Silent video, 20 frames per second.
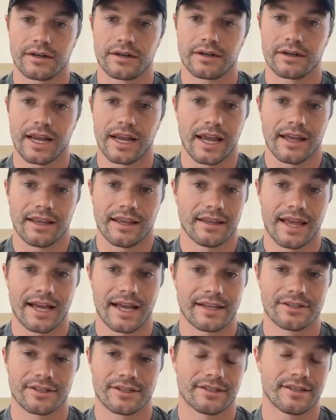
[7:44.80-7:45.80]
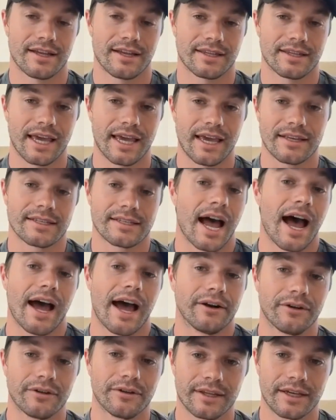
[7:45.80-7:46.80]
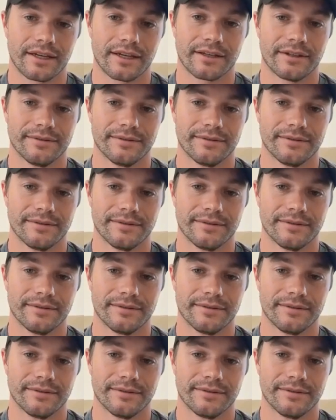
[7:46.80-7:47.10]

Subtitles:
And that's just not the case, I don't think.